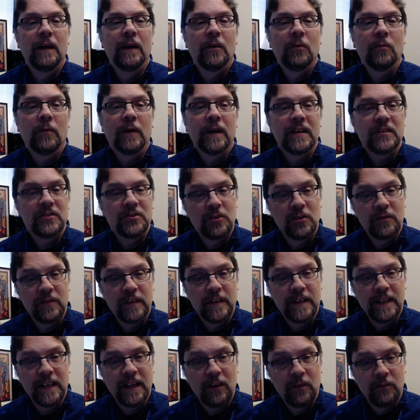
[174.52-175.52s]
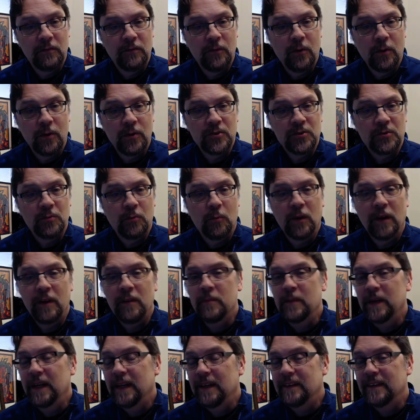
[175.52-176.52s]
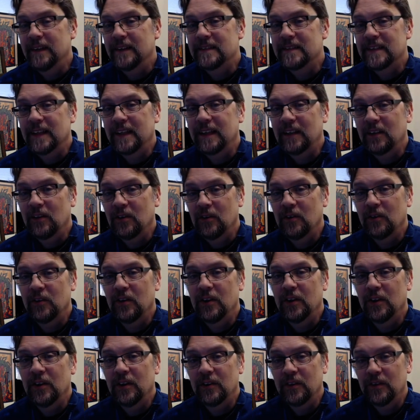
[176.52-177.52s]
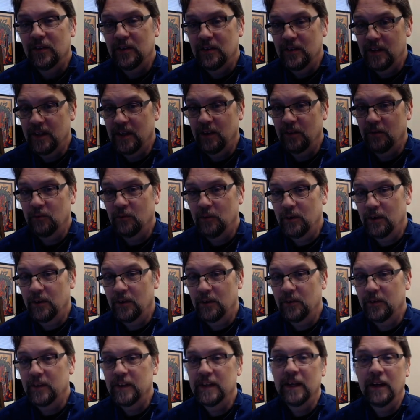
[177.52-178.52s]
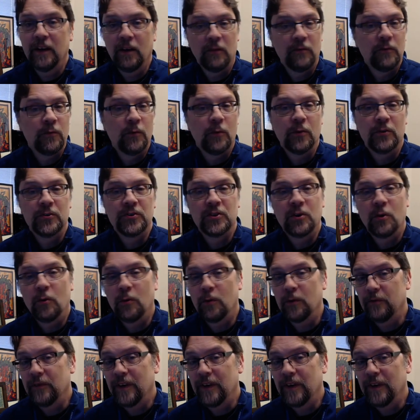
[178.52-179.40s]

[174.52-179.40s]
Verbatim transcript: When I served in the Air Force, one of the main things I learned there were the Air Force core